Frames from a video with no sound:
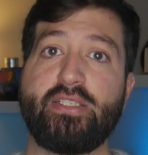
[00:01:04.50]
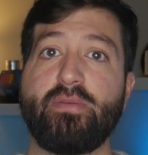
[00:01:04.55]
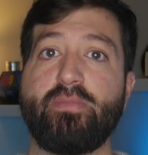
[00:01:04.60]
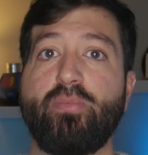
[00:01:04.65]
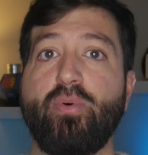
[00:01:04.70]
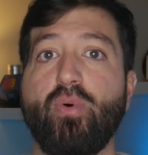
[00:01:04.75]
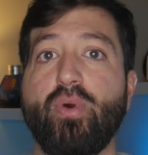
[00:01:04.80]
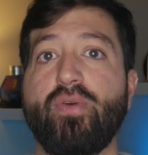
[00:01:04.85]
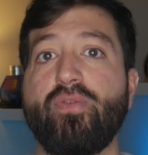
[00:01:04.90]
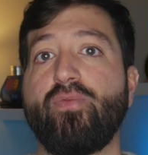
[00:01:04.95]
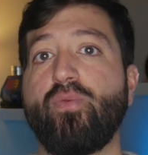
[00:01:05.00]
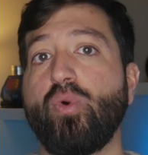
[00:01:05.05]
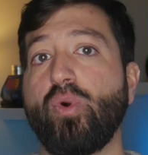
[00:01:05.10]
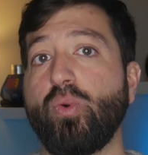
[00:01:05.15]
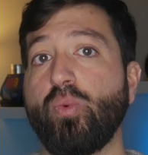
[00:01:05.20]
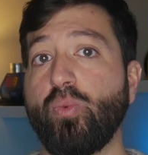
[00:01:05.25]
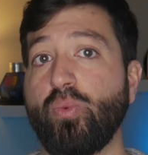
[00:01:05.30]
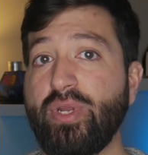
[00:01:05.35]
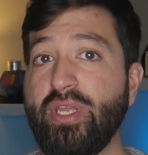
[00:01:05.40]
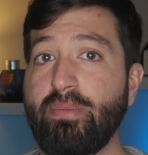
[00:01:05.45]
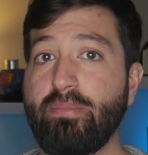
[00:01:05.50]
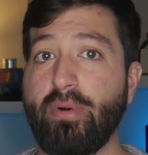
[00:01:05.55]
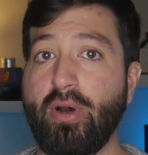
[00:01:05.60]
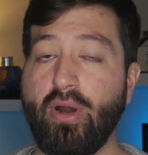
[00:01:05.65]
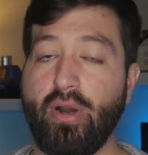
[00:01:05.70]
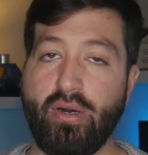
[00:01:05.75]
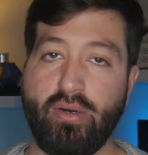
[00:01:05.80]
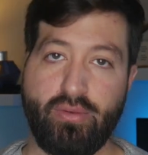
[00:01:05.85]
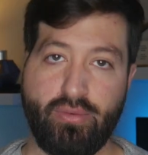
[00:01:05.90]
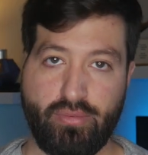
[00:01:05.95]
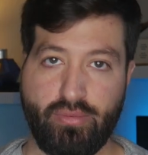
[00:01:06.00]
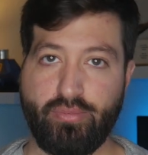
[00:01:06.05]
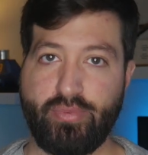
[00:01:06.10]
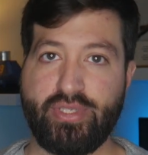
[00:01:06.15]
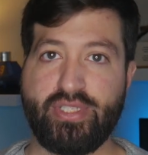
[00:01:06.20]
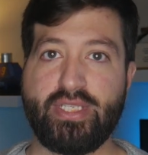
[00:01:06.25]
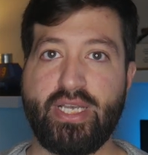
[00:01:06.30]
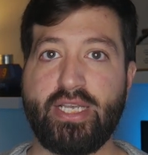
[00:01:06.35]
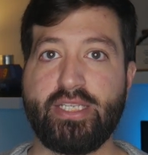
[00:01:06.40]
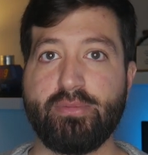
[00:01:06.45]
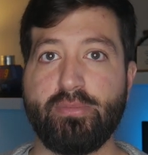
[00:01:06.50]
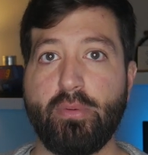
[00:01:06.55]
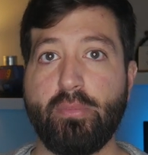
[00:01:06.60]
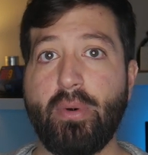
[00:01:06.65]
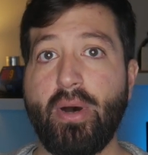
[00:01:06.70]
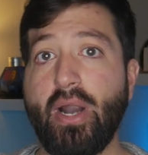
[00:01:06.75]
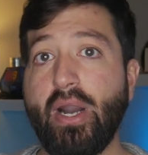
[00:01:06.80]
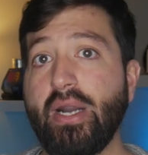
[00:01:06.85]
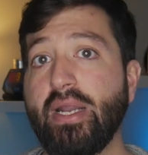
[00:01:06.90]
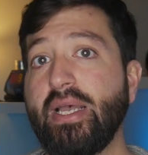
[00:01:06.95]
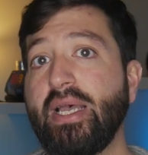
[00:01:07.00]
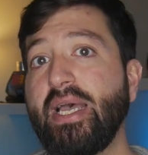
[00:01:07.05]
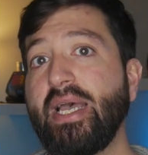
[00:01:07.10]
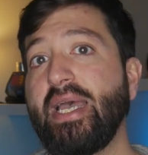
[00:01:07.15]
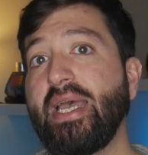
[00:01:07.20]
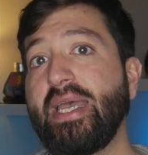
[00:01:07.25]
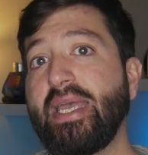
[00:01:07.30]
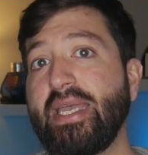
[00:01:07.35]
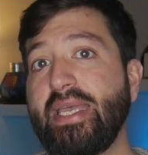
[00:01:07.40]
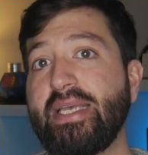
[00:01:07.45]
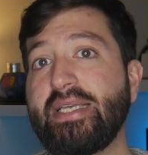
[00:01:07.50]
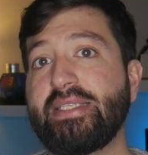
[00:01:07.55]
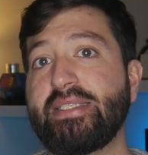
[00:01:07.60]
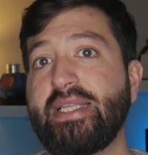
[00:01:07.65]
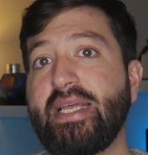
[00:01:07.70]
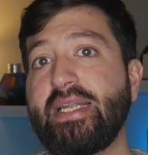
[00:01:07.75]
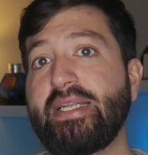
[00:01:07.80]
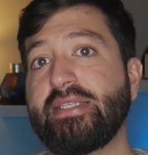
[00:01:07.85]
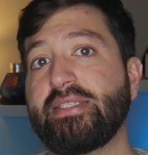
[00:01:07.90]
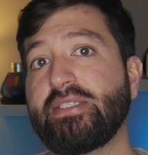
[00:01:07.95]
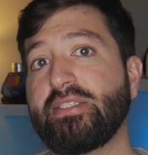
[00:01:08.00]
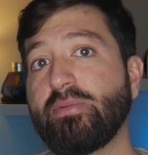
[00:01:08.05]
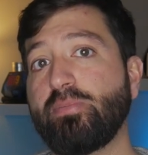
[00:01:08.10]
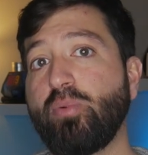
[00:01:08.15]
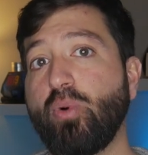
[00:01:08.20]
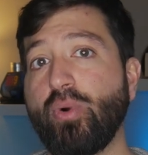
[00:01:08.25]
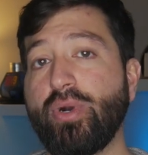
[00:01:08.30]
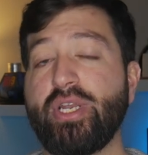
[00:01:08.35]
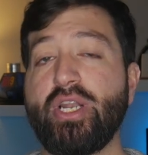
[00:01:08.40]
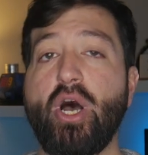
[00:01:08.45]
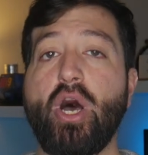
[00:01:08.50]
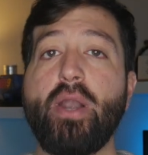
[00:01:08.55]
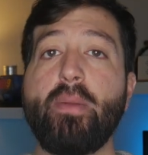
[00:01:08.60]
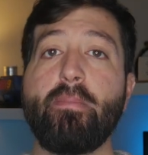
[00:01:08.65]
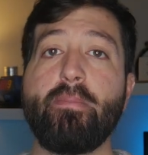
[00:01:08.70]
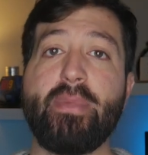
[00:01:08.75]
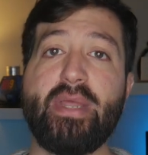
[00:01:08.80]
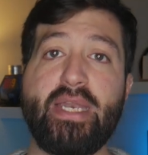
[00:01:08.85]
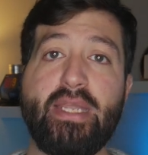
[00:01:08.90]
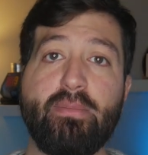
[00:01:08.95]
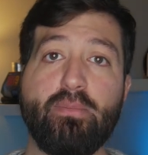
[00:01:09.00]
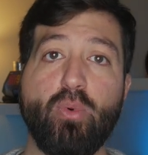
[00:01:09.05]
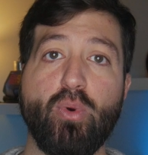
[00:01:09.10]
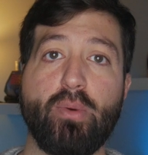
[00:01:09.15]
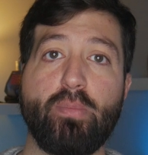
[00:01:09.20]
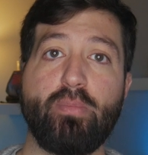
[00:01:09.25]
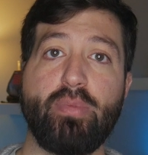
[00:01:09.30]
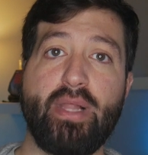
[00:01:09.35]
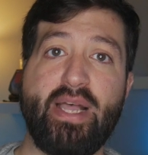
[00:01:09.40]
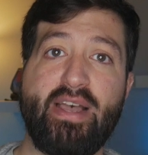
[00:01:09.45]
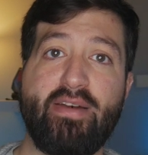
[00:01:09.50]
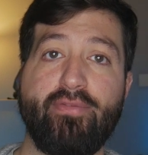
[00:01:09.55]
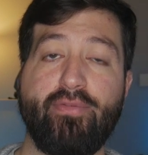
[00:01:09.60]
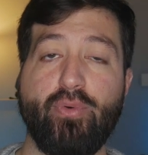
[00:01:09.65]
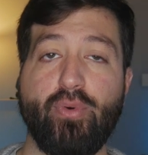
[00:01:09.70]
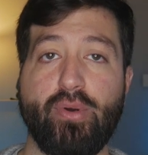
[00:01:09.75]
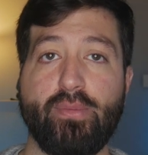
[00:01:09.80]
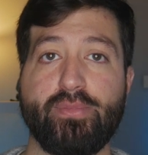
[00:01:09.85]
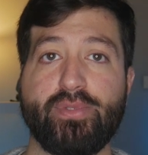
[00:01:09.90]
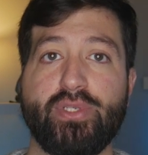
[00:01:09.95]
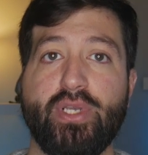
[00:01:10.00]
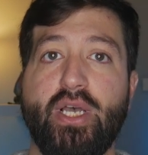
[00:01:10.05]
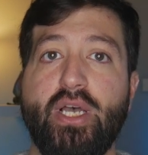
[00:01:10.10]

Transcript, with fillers: support for rebar, or resizable bar, is that it's supported on many more platforms.